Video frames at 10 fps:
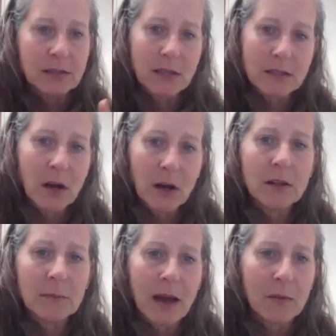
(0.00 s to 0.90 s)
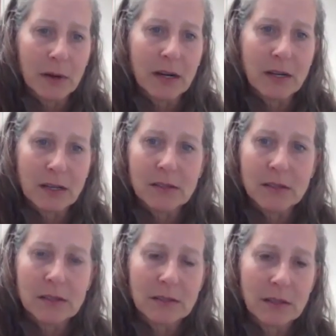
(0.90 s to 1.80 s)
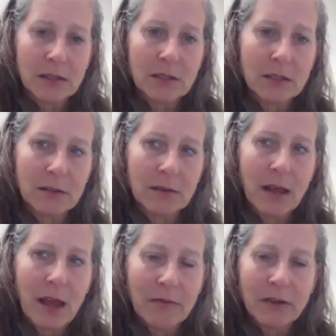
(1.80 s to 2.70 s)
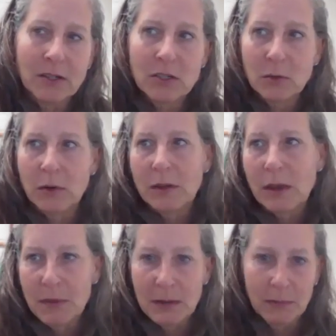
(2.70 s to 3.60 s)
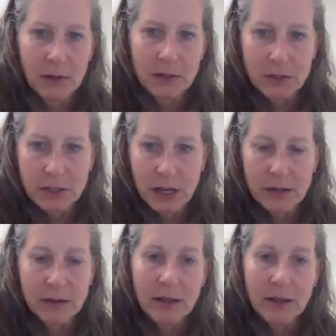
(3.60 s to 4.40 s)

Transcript: That's all about what it is having a story that people understand.